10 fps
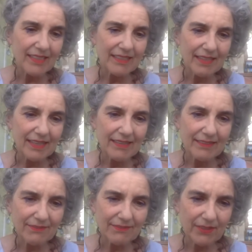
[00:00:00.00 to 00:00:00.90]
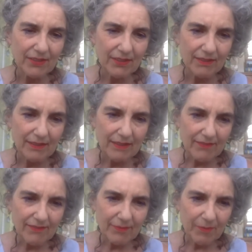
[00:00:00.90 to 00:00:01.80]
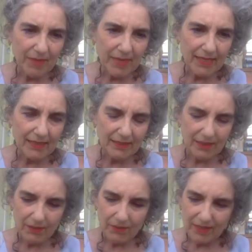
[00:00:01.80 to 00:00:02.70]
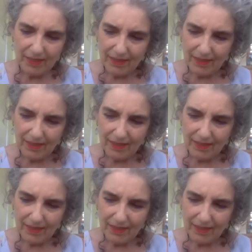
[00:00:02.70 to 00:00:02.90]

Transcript: and, and difficult for me so